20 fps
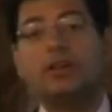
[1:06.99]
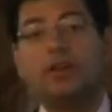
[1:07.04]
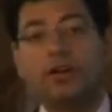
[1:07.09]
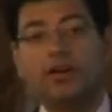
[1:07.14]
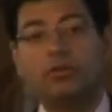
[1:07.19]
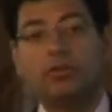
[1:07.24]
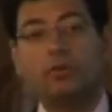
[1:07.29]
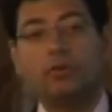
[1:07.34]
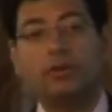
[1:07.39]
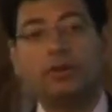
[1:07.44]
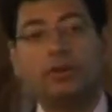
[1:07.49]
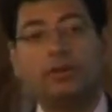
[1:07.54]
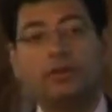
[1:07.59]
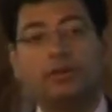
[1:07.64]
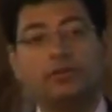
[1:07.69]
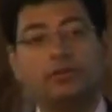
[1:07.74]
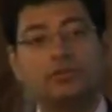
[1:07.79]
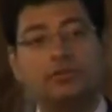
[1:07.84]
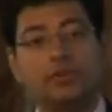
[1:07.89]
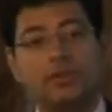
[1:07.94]
around the world.
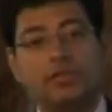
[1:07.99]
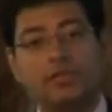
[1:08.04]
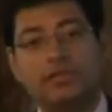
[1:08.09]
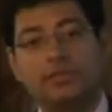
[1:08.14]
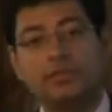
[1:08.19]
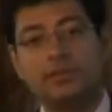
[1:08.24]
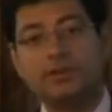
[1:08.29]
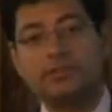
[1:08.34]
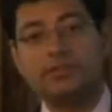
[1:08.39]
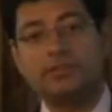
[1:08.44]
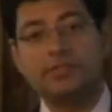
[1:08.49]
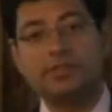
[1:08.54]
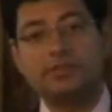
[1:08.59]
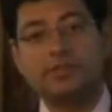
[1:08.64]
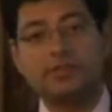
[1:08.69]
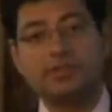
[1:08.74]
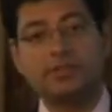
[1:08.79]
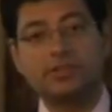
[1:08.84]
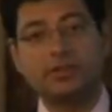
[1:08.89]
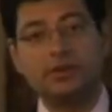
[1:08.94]
It was released about 6
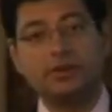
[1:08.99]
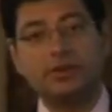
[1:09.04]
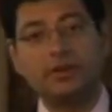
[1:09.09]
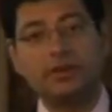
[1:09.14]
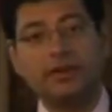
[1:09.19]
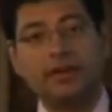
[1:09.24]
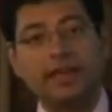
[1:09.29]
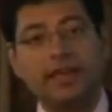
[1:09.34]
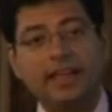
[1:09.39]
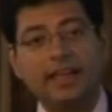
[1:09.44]
months ago.